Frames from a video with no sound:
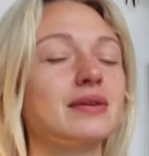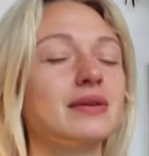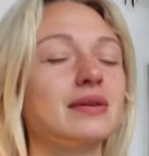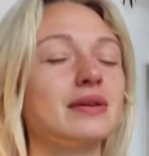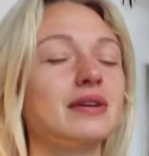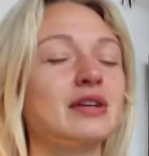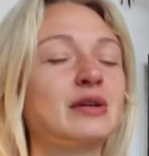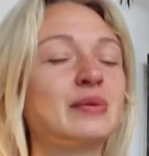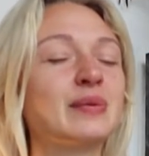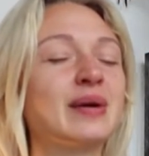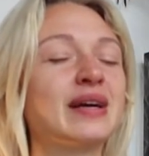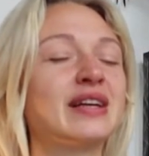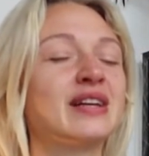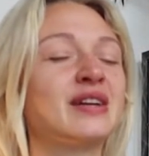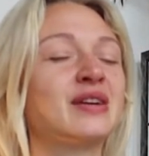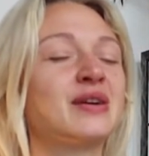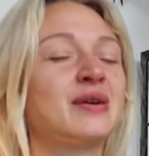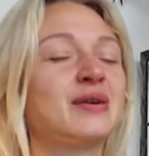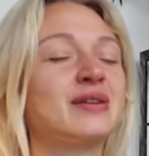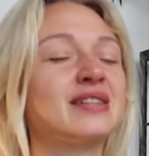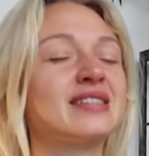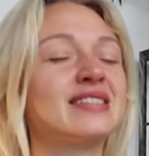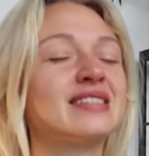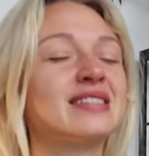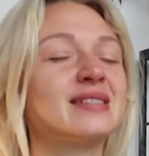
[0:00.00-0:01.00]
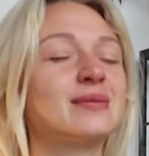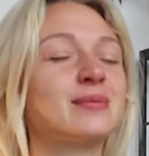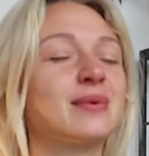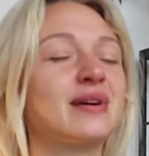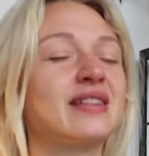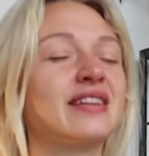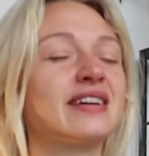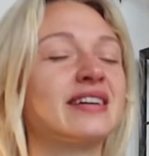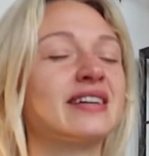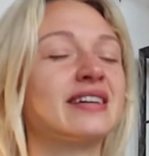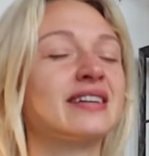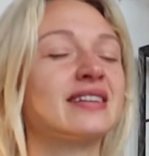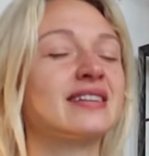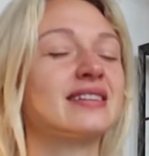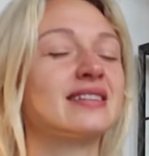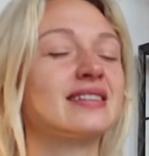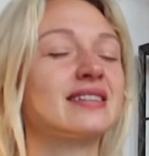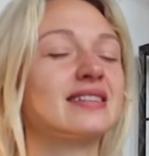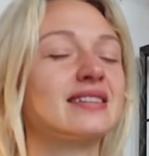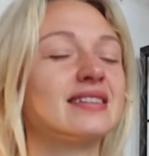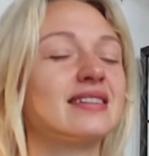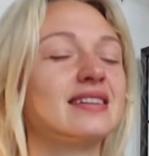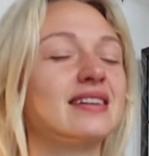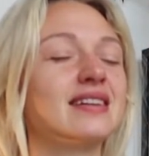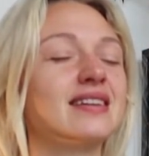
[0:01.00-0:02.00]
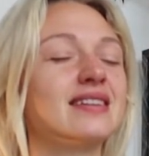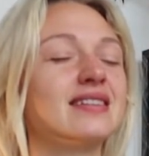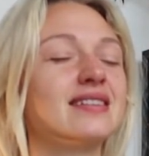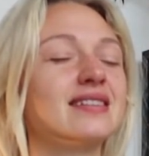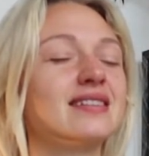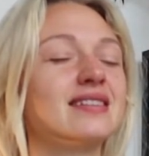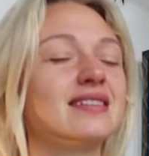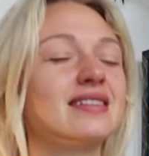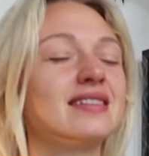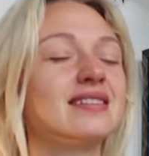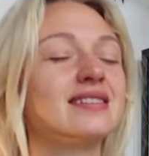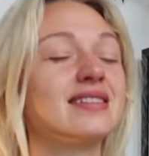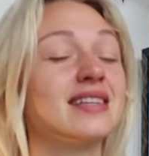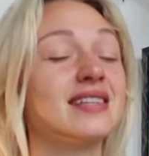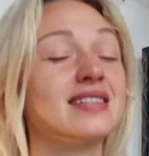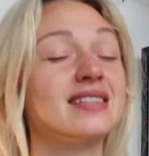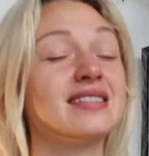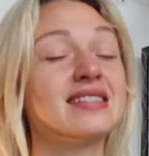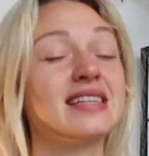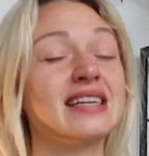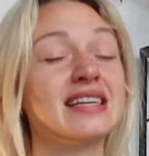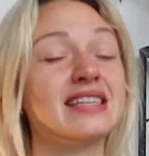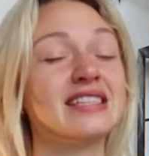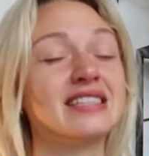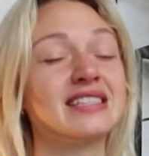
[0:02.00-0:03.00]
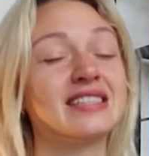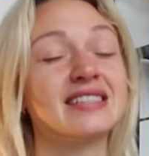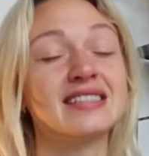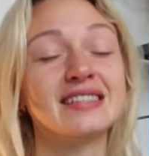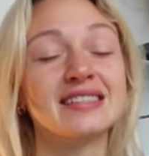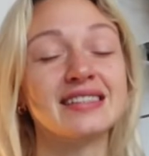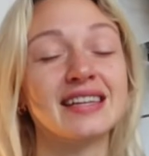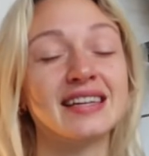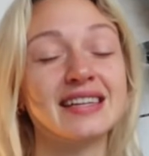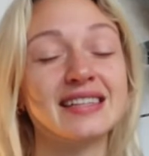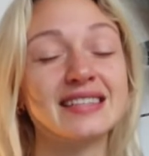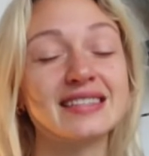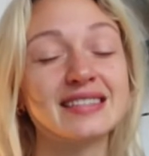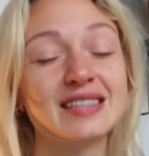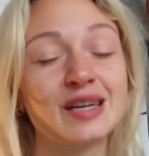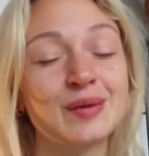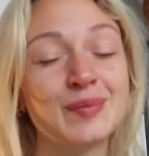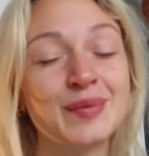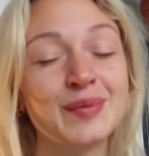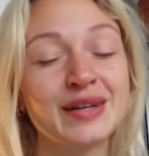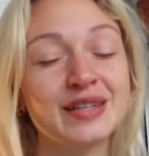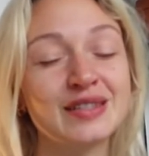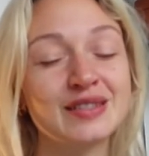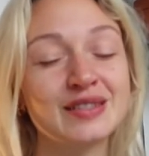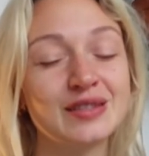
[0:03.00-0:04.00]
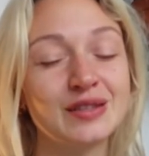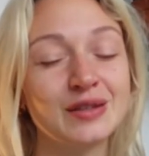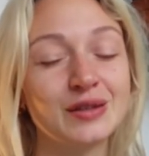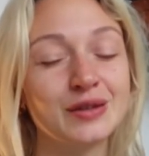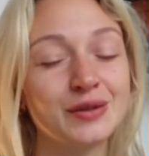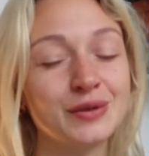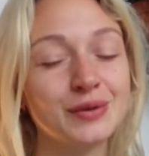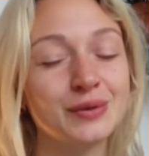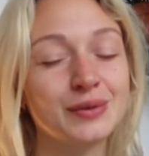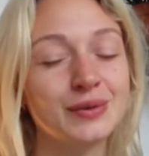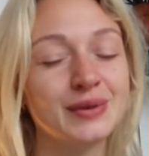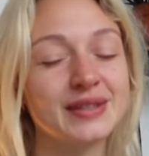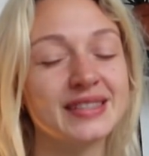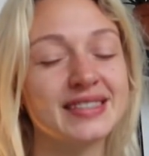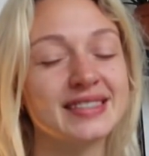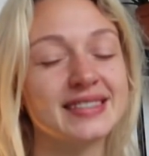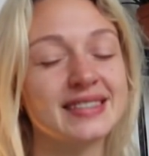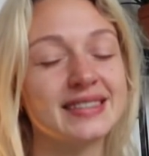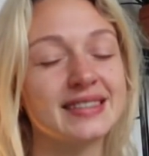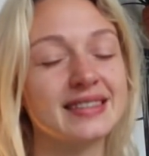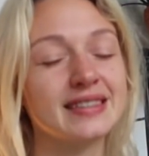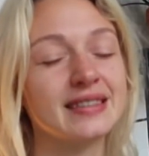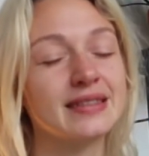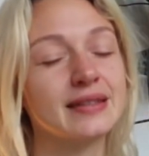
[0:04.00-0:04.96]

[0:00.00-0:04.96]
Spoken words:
you might notice whether the sensation that is coming to you is